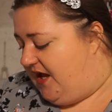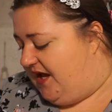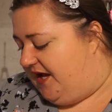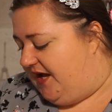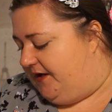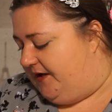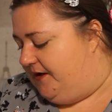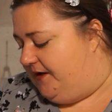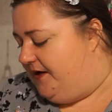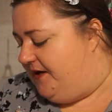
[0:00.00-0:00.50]

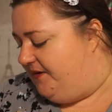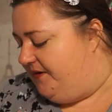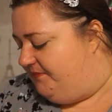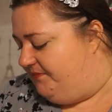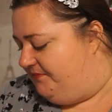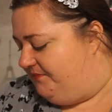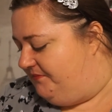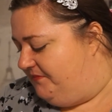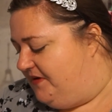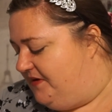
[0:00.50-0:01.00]

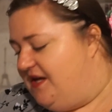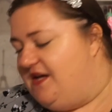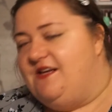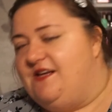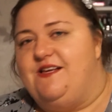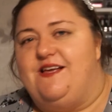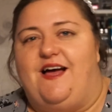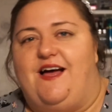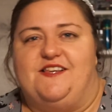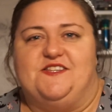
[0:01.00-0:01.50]

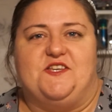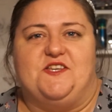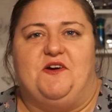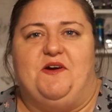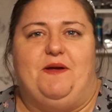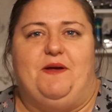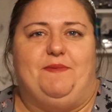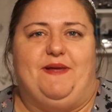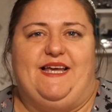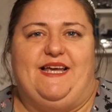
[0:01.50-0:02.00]

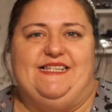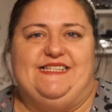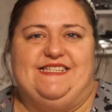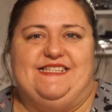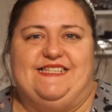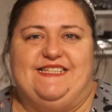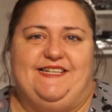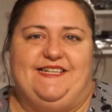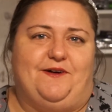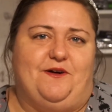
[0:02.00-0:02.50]
Sorry, I'm getting
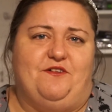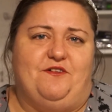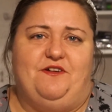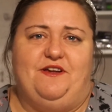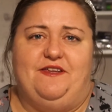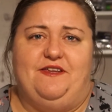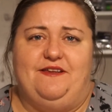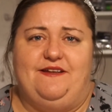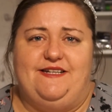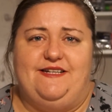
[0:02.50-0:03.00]
silly now.
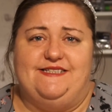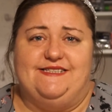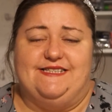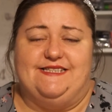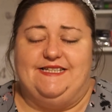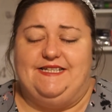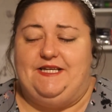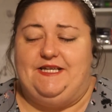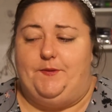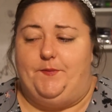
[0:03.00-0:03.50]
I really need
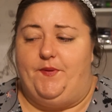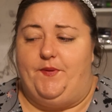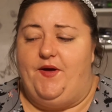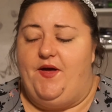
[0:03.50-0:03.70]
sleep.